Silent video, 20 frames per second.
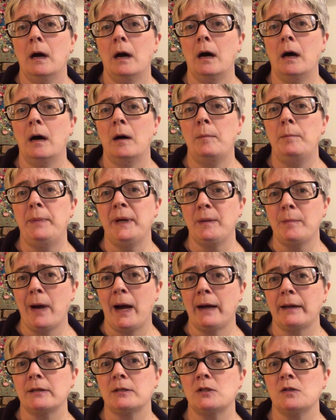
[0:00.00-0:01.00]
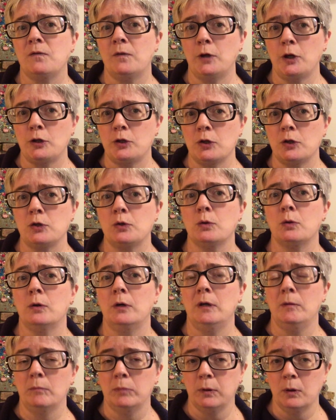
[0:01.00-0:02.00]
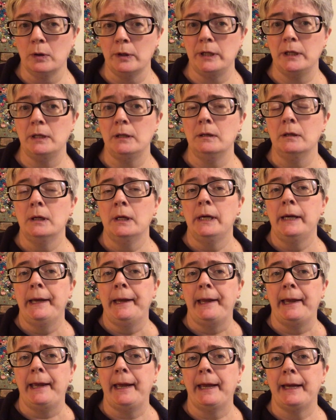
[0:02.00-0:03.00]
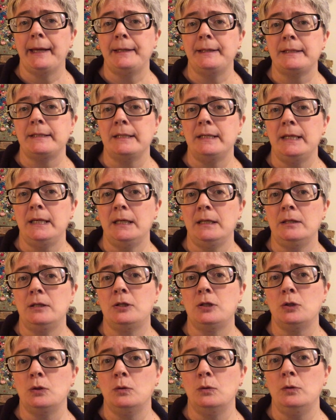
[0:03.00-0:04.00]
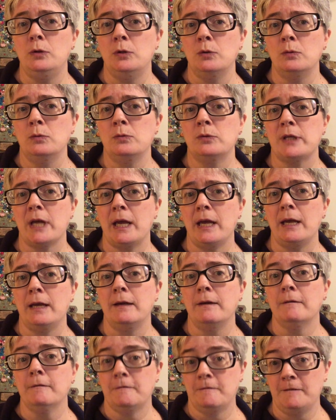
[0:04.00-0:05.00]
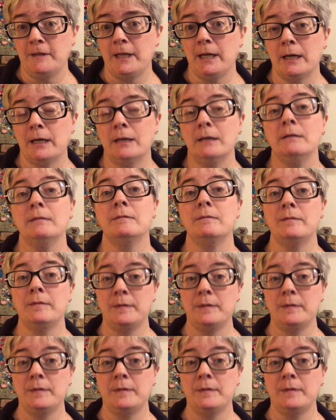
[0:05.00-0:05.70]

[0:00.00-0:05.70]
a big box furniture store employee and need to use a Finna.